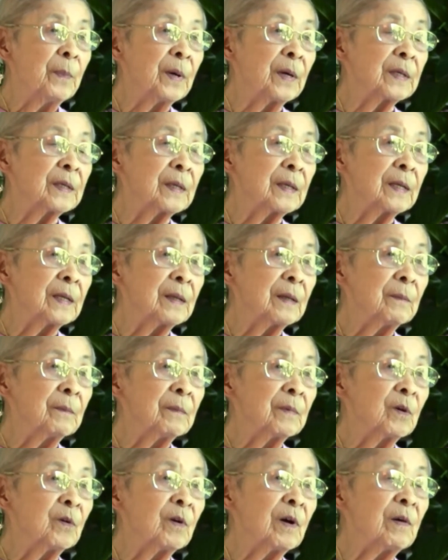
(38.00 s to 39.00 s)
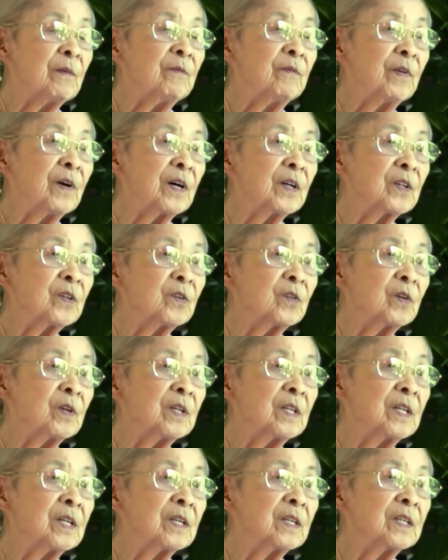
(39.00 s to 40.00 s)
but grandfather
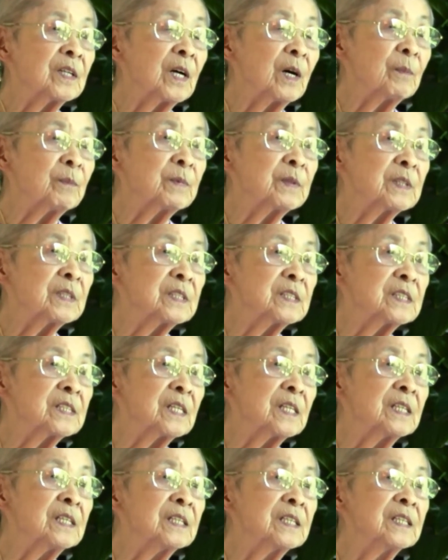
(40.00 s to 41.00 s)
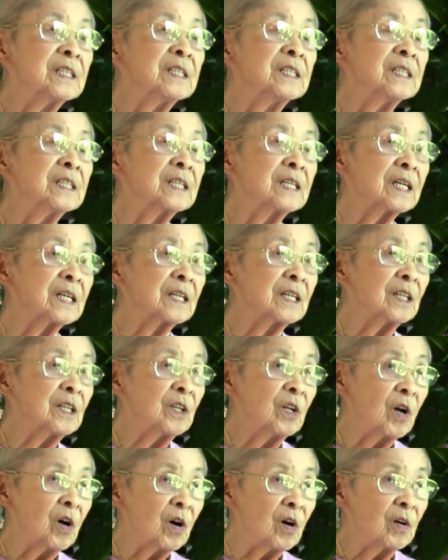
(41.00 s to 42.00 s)
and the adopted son didn't get
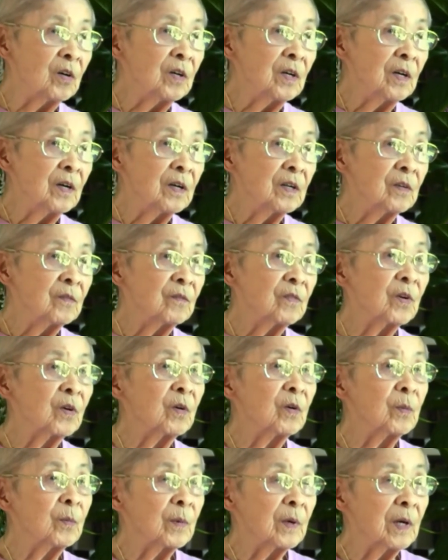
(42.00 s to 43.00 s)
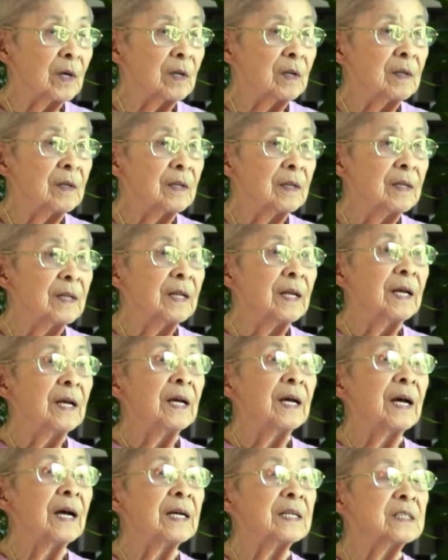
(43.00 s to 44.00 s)
along very well.
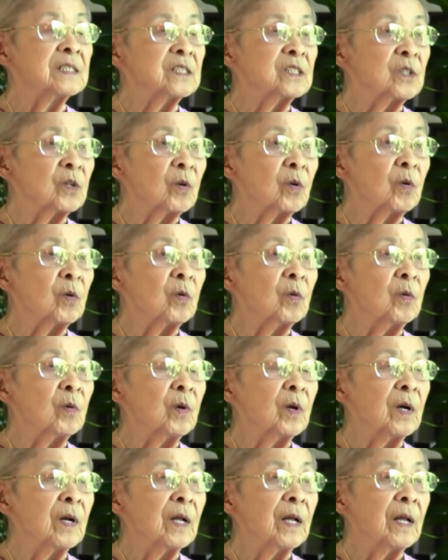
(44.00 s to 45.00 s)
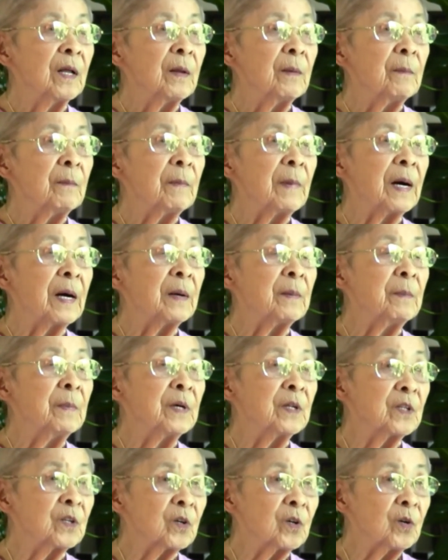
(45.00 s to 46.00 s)
And so my
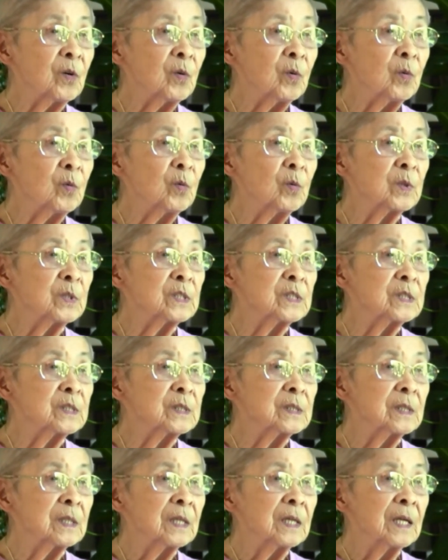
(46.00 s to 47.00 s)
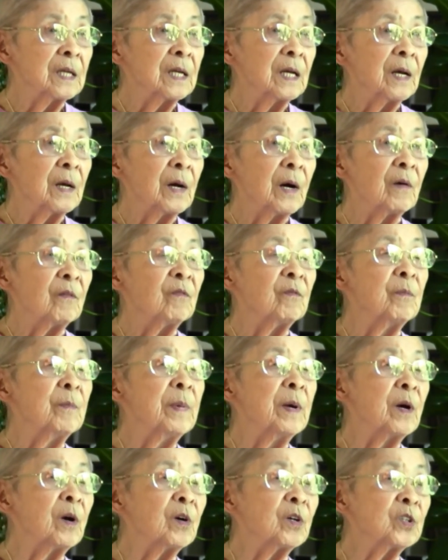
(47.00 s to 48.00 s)
mother, who was of
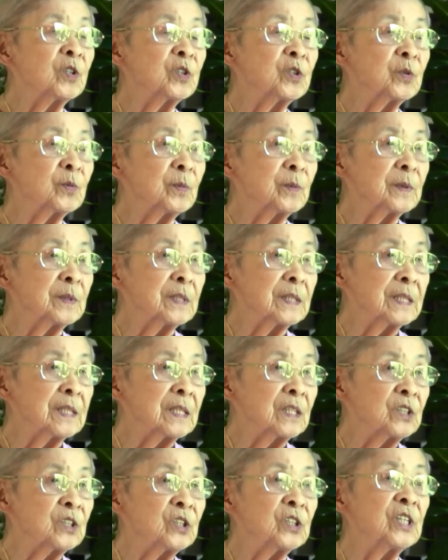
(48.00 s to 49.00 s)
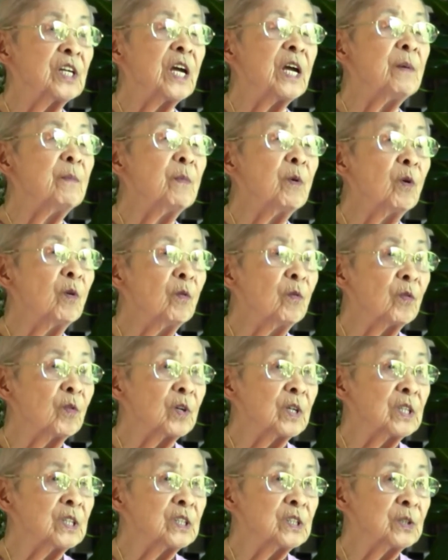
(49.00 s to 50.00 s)
marriageable, she came
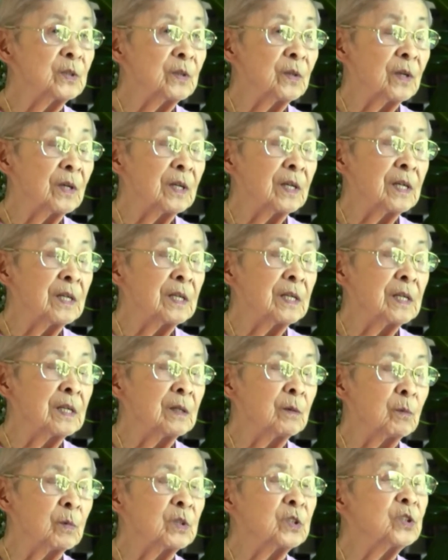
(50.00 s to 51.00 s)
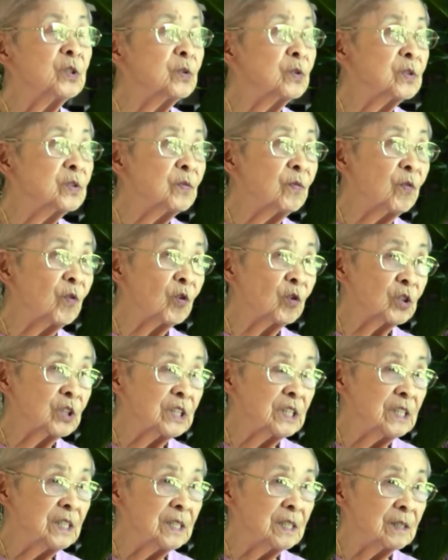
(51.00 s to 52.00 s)
over when she was
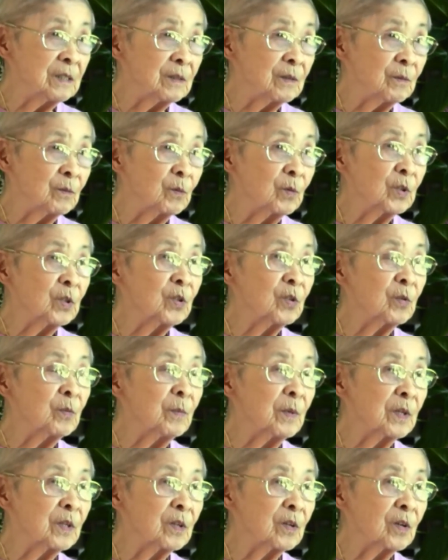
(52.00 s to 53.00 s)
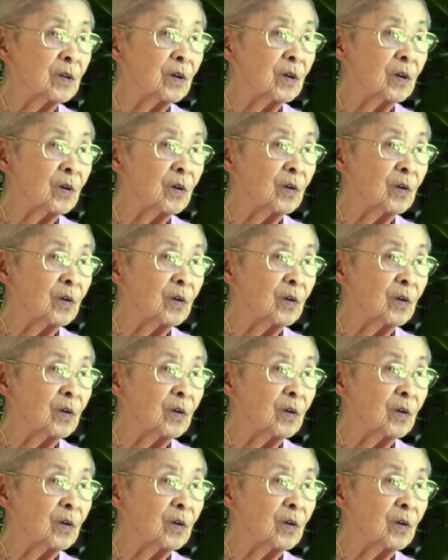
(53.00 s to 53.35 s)
14 with her mother.